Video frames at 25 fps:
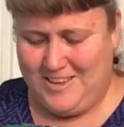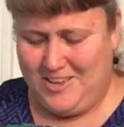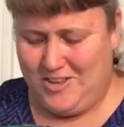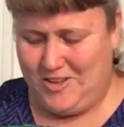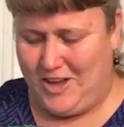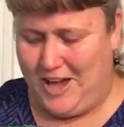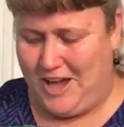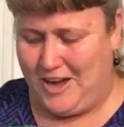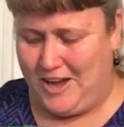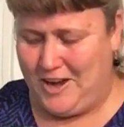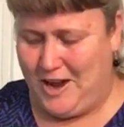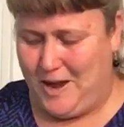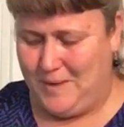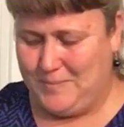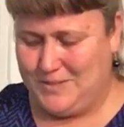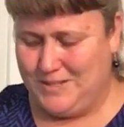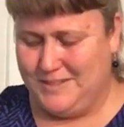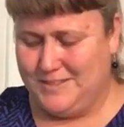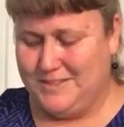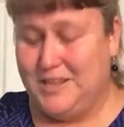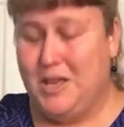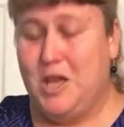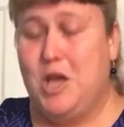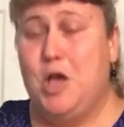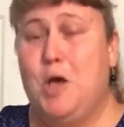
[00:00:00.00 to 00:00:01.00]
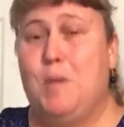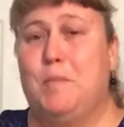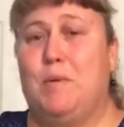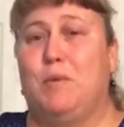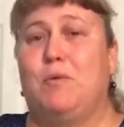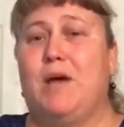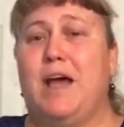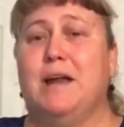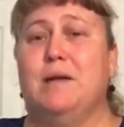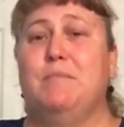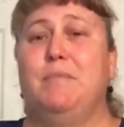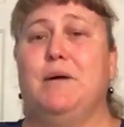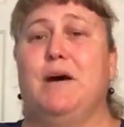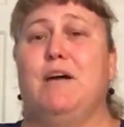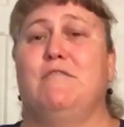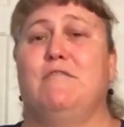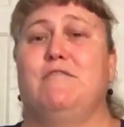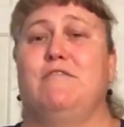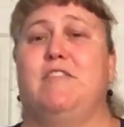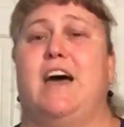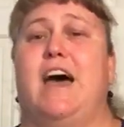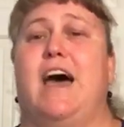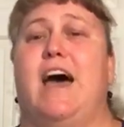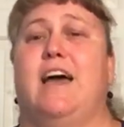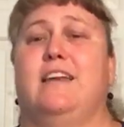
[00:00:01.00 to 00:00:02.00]
you got options. But right above
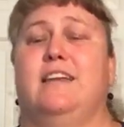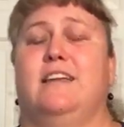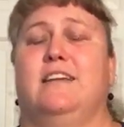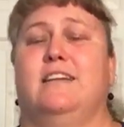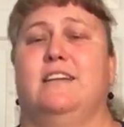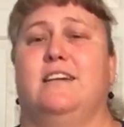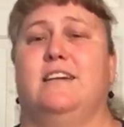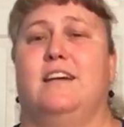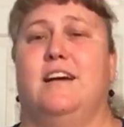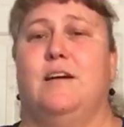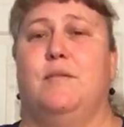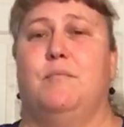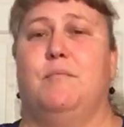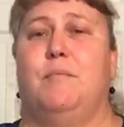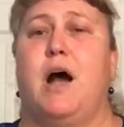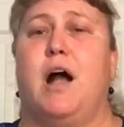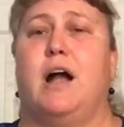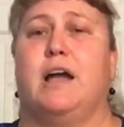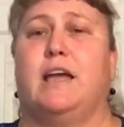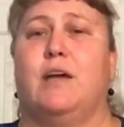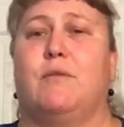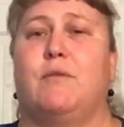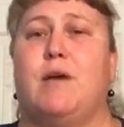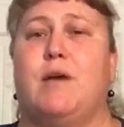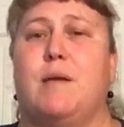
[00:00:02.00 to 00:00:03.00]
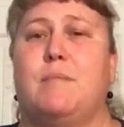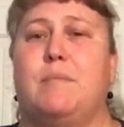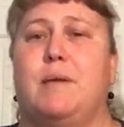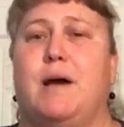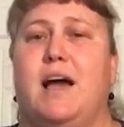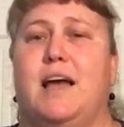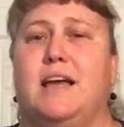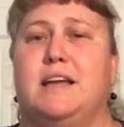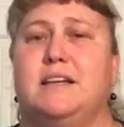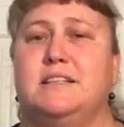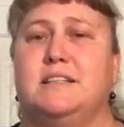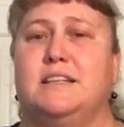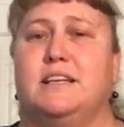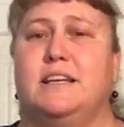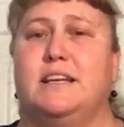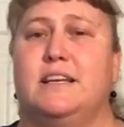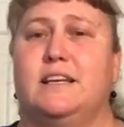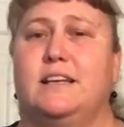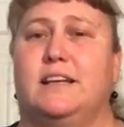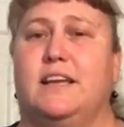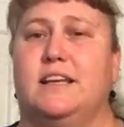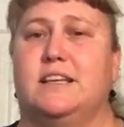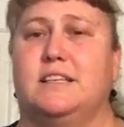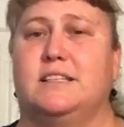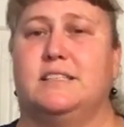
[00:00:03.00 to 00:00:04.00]
that um, pocket, right behind it,
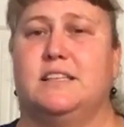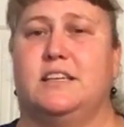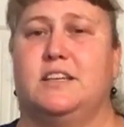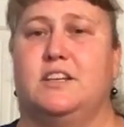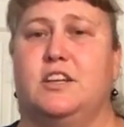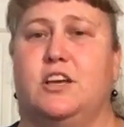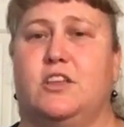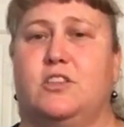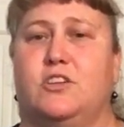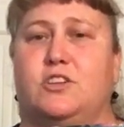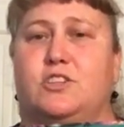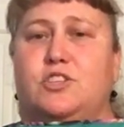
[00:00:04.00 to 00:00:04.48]
is another